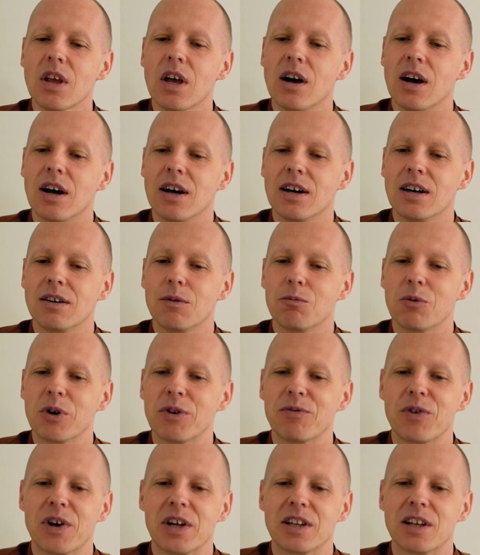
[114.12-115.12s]
Uh, we
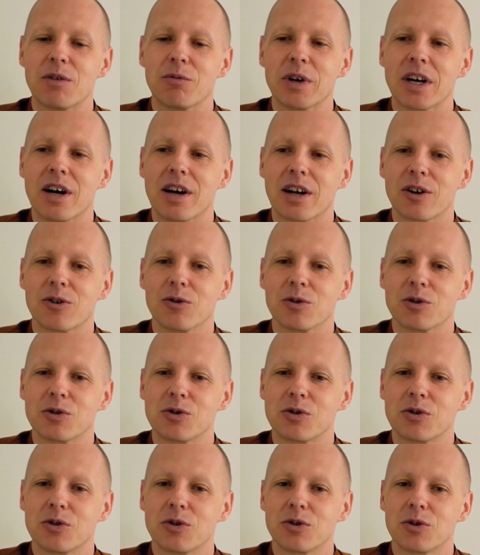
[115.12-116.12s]
felt that we got a good
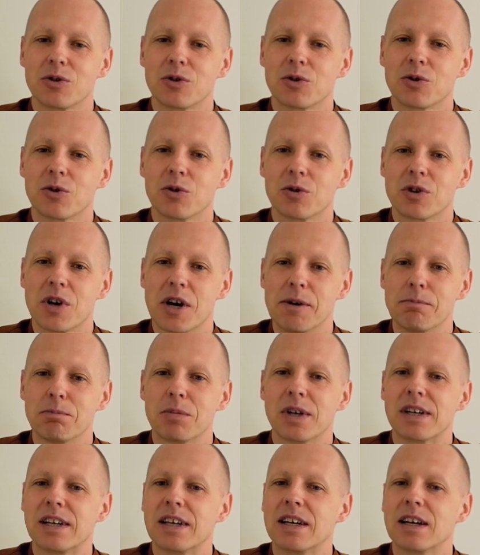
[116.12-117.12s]
good
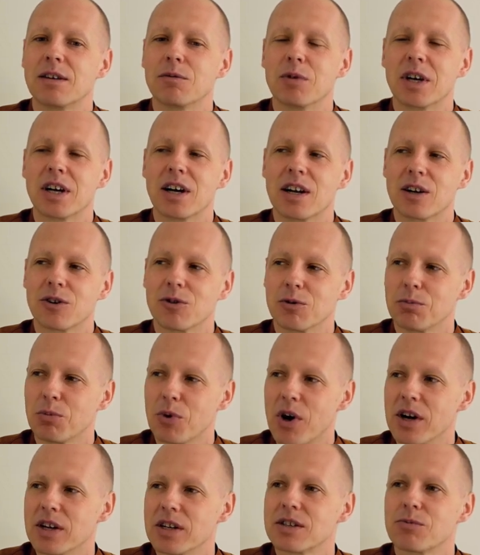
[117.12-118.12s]
company and we got a good
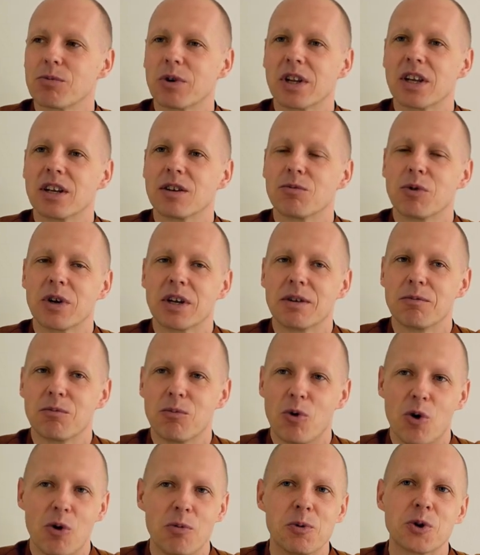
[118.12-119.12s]
price with it. We
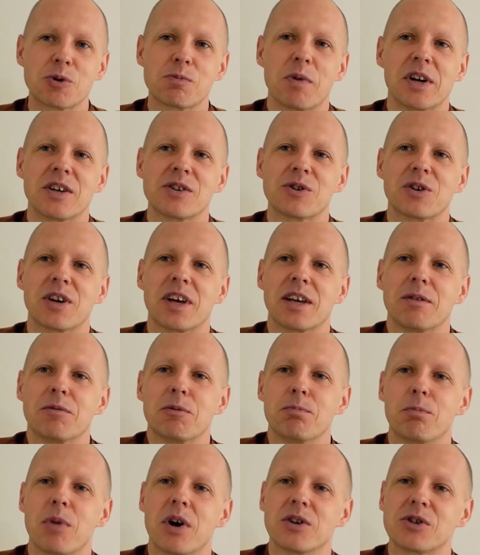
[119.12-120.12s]
almost managed to get
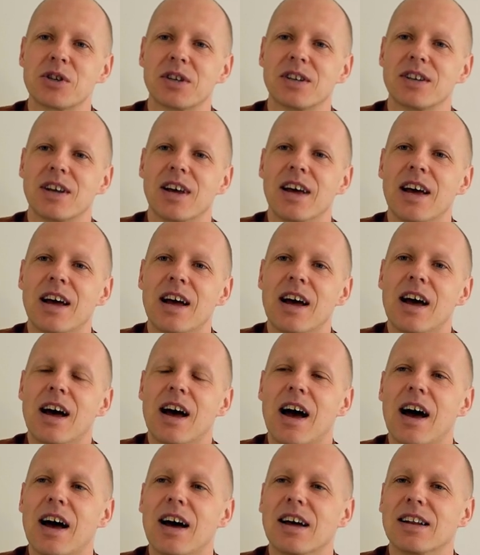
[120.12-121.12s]
in budget.
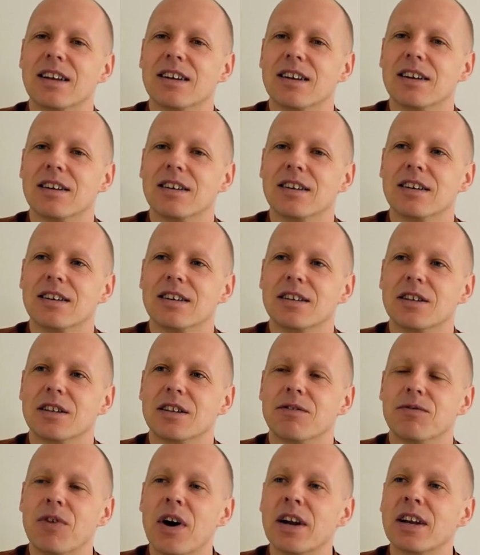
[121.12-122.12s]
And uh,
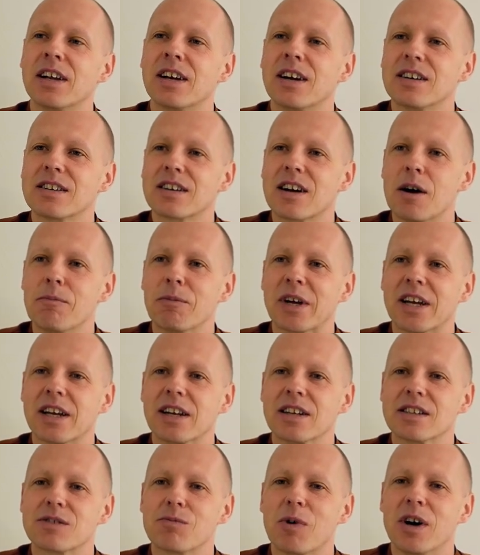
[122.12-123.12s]
funding are coming
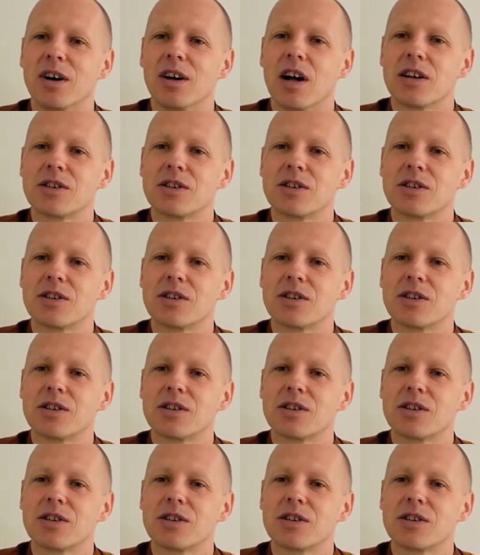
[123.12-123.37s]
in as well.